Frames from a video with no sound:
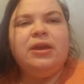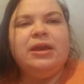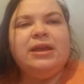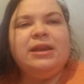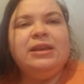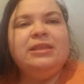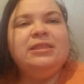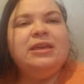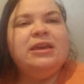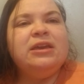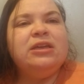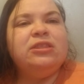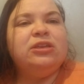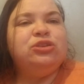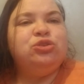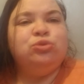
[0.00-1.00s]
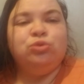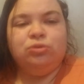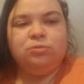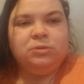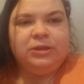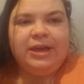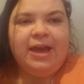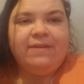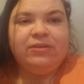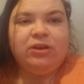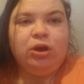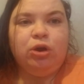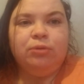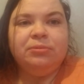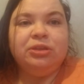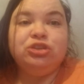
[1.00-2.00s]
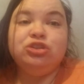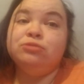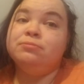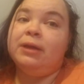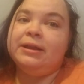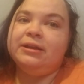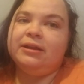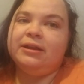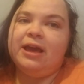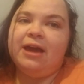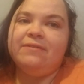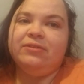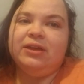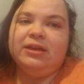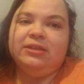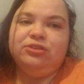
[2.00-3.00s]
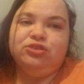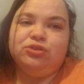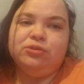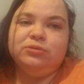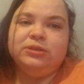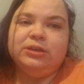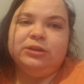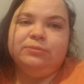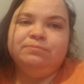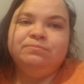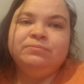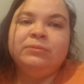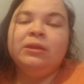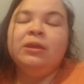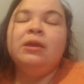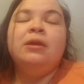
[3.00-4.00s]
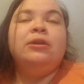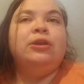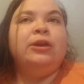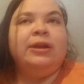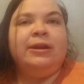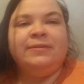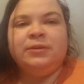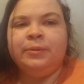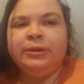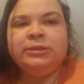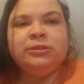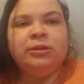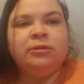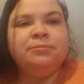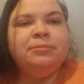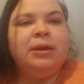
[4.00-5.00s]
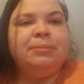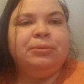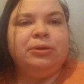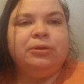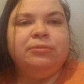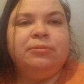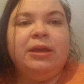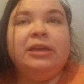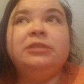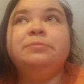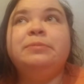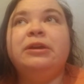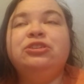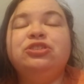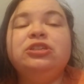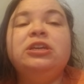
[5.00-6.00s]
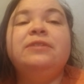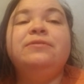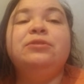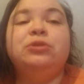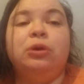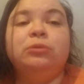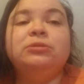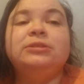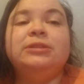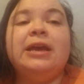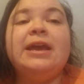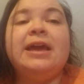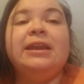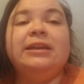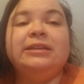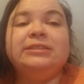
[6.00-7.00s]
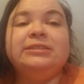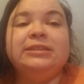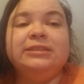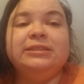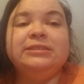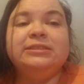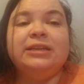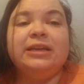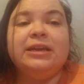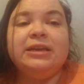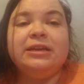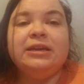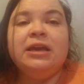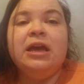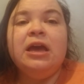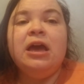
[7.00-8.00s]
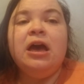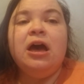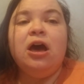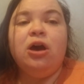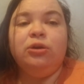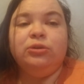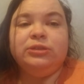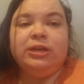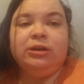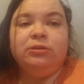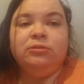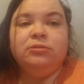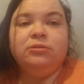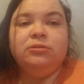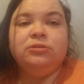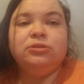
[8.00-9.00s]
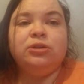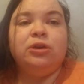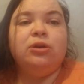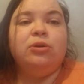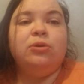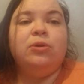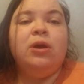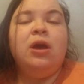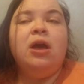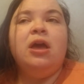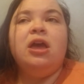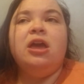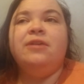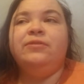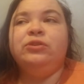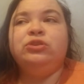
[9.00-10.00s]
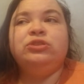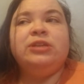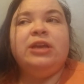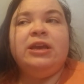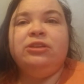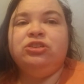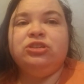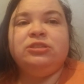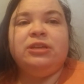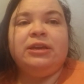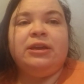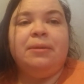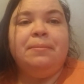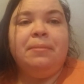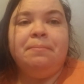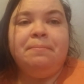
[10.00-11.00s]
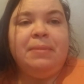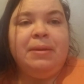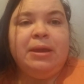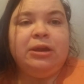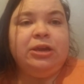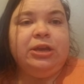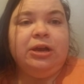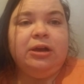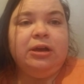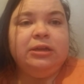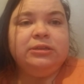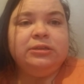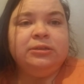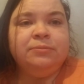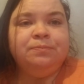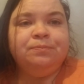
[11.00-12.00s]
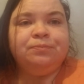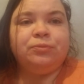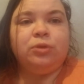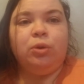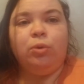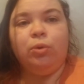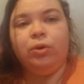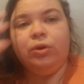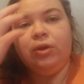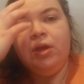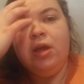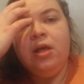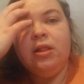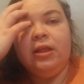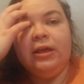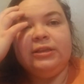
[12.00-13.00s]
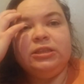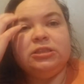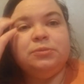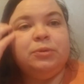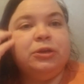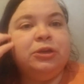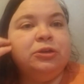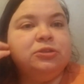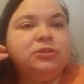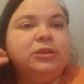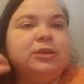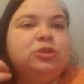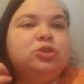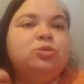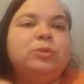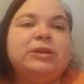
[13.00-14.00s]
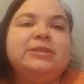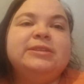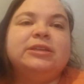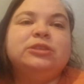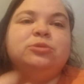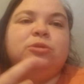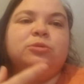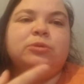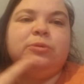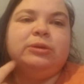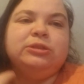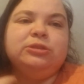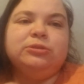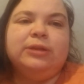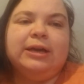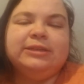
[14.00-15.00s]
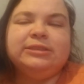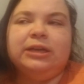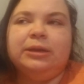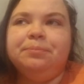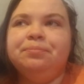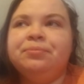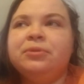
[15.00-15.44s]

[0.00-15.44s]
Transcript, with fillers: anything that you normally have at home that you might not have at your hotel you're gonna have to bring salt and pepper, especially if you don't stay at an extended stay hotel. So if you stay at just like a Marriott or like the Spring Hill Suites, that's one we went to last time,